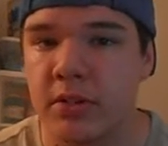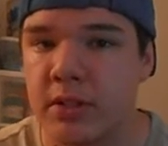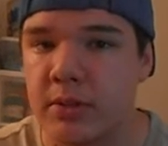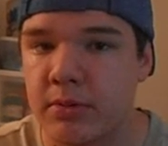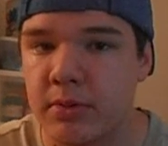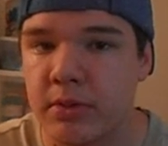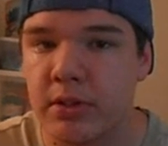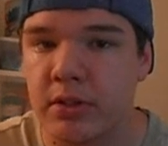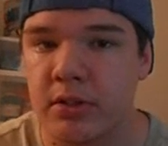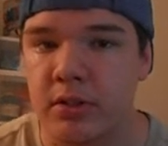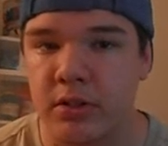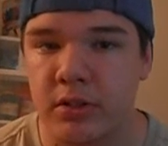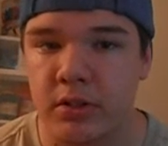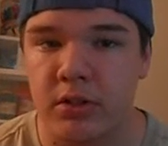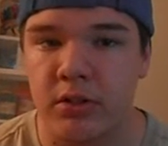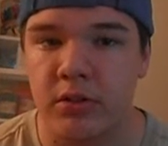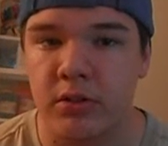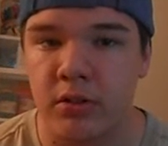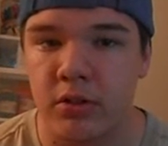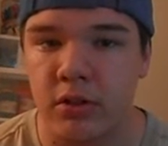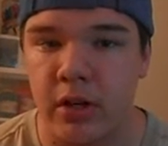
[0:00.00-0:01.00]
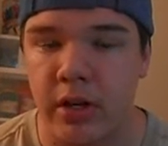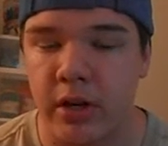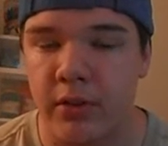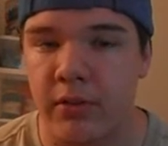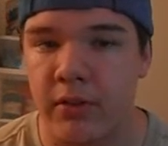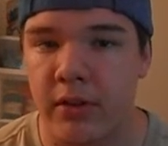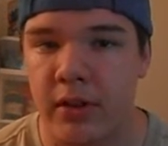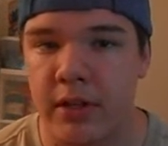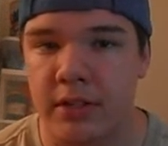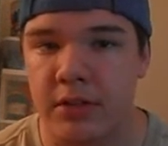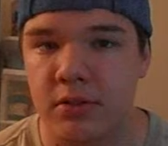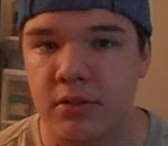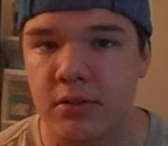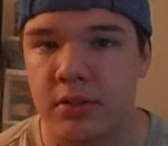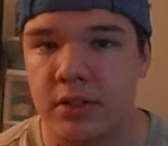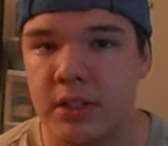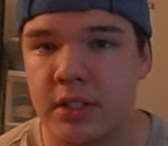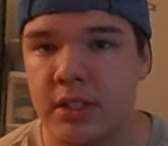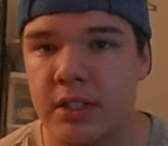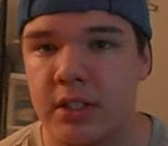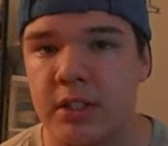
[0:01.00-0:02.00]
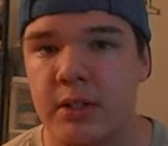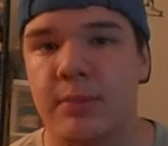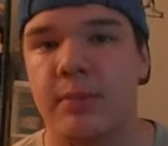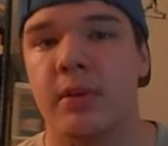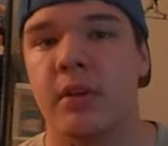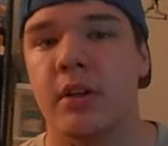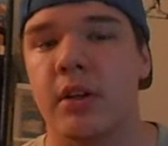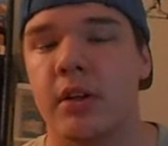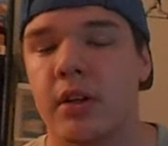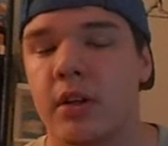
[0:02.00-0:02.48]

teams here soon, trying out for the high school team.